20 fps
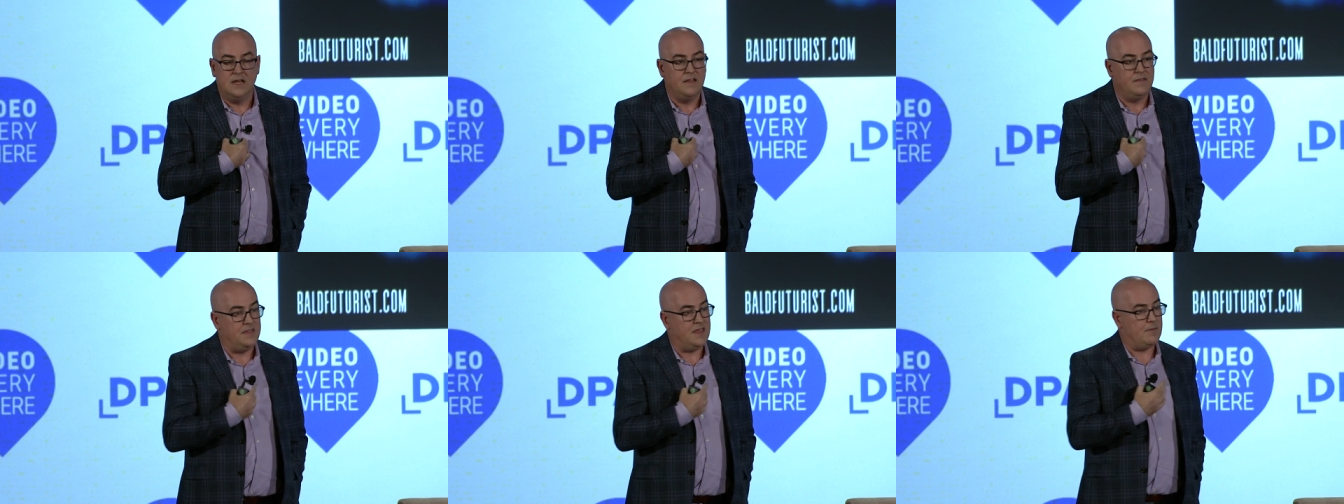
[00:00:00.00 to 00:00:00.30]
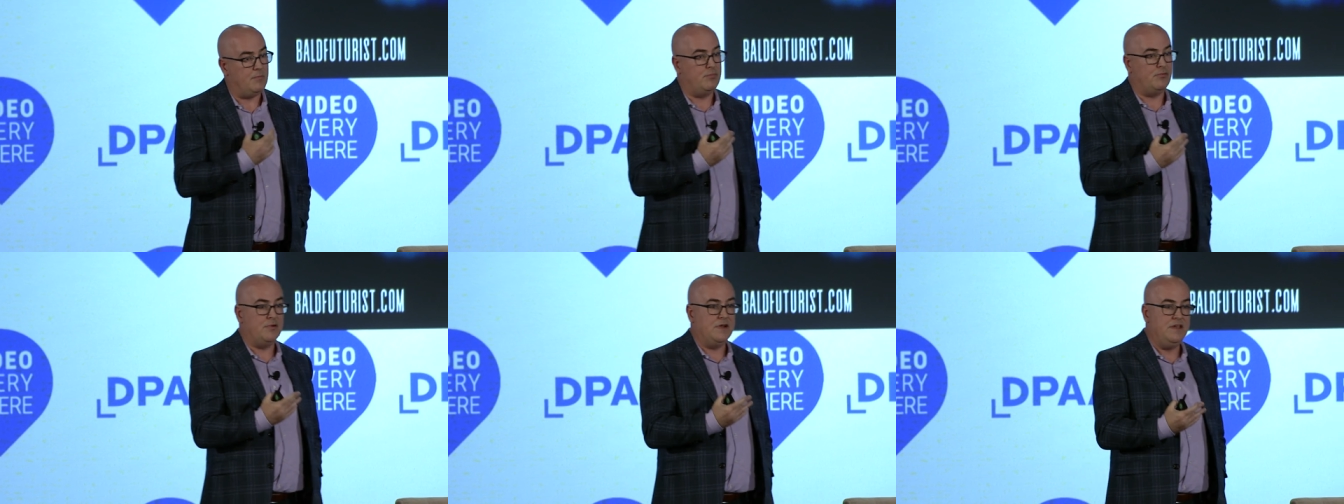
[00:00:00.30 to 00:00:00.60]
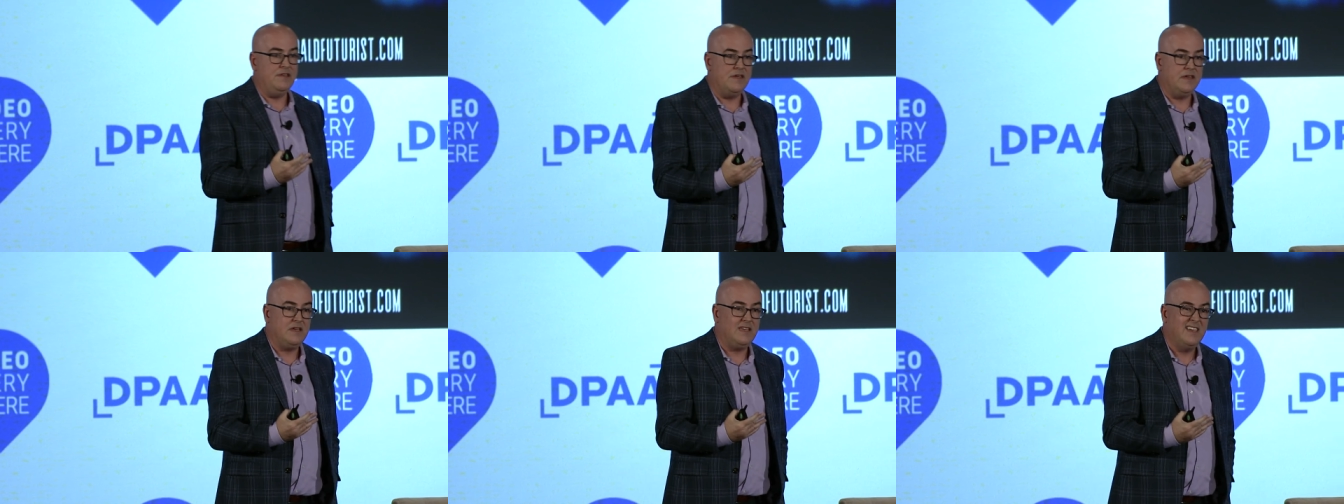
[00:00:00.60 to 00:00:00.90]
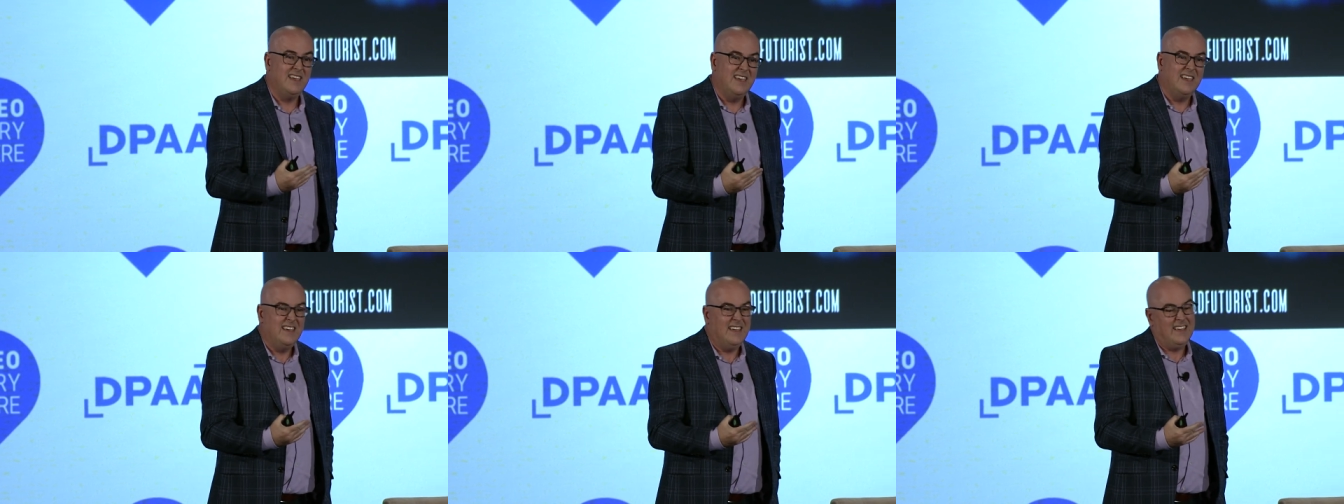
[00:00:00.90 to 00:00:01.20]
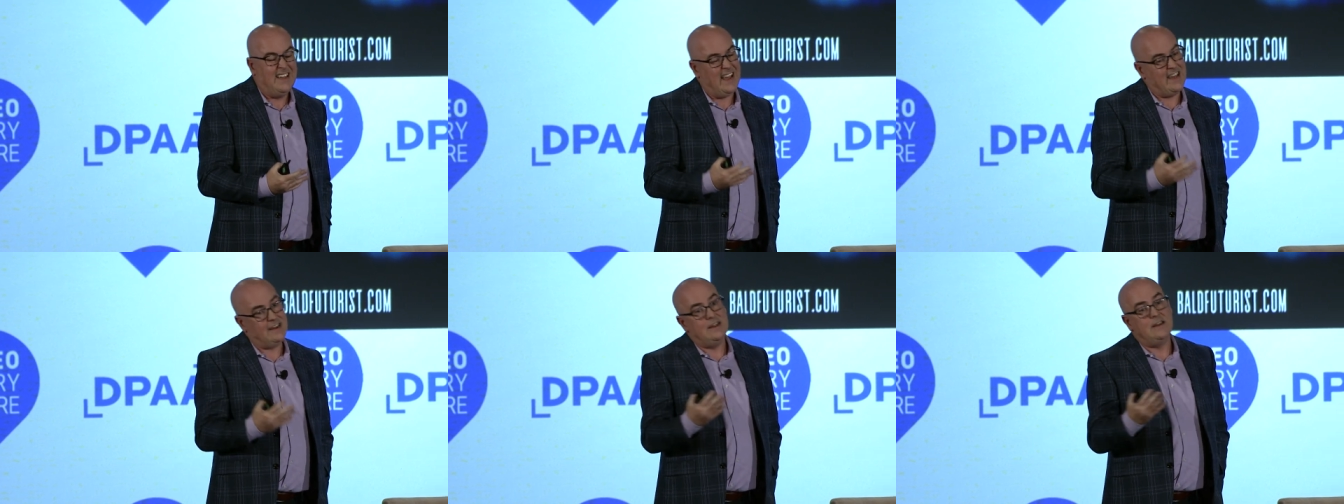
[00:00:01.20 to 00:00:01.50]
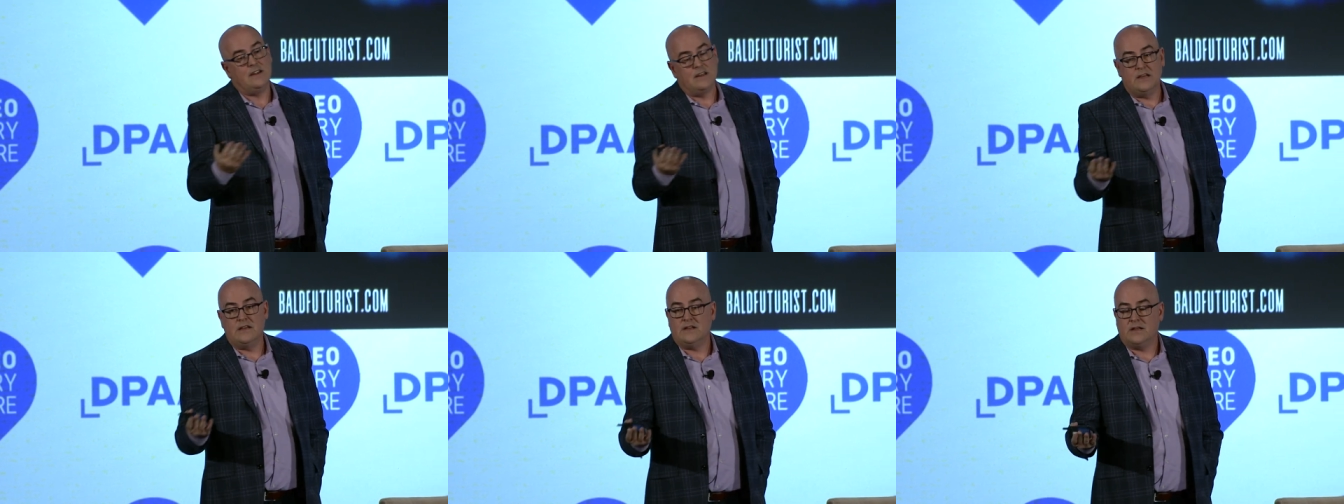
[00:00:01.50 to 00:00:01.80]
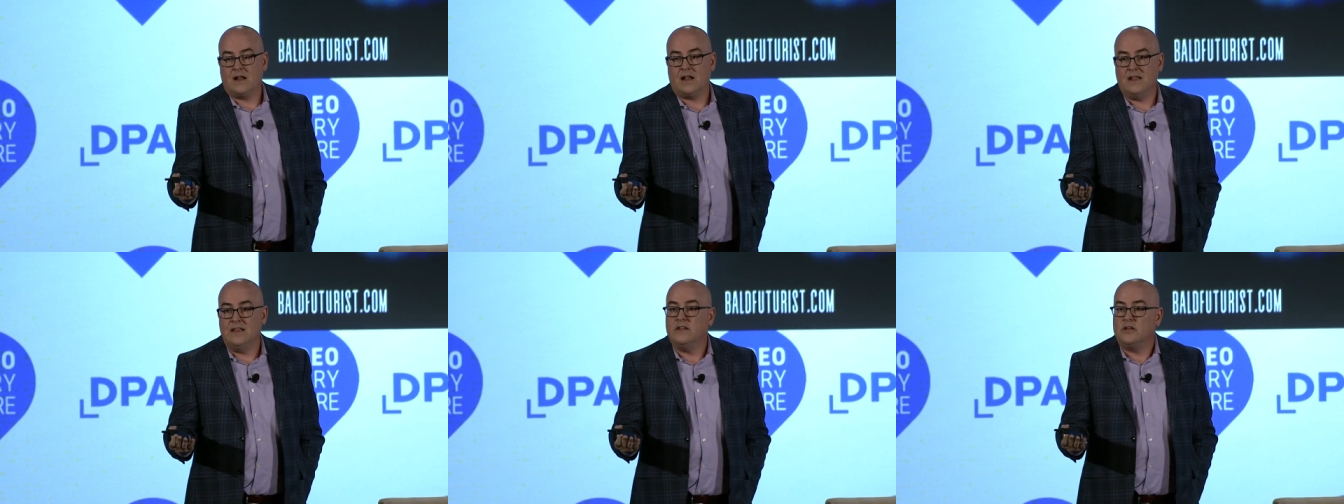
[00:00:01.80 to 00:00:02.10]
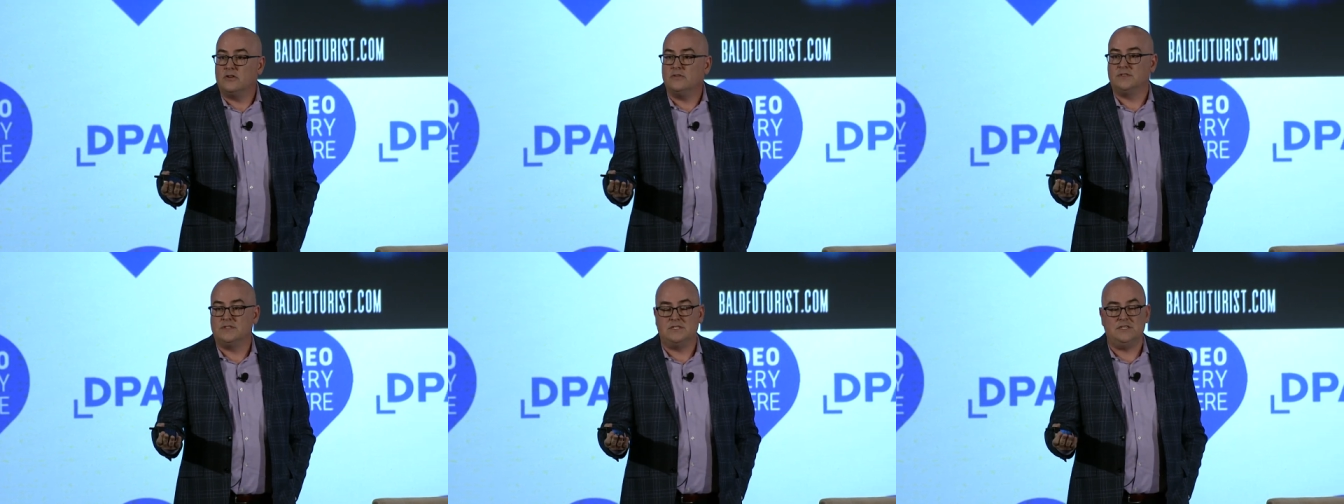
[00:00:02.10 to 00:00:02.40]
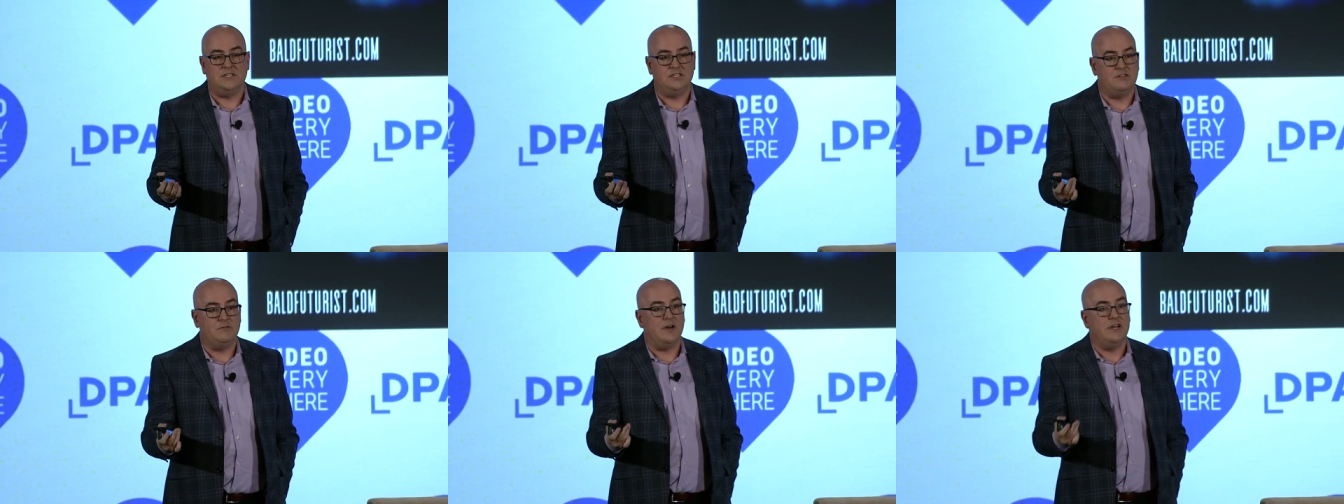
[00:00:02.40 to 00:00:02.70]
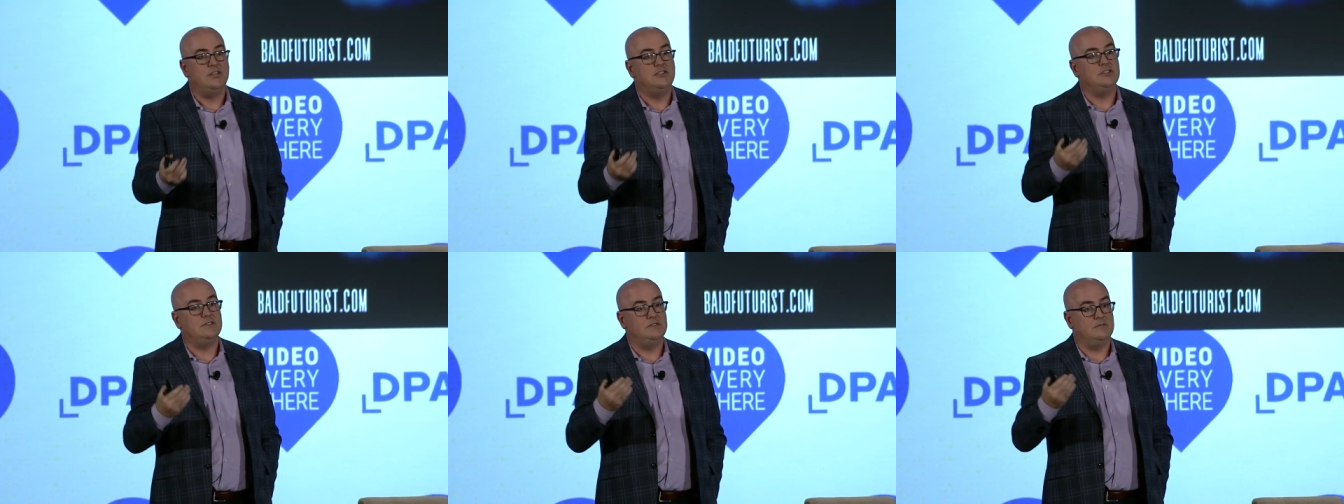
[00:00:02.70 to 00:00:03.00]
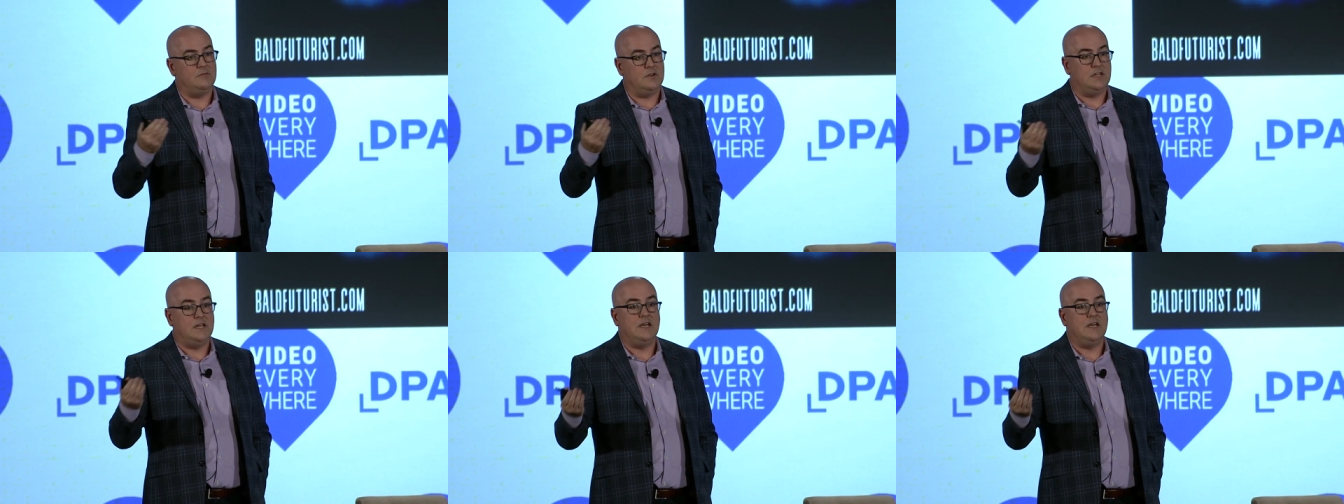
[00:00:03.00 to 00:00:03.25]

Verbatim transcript: their breathing, and in a clinical situation,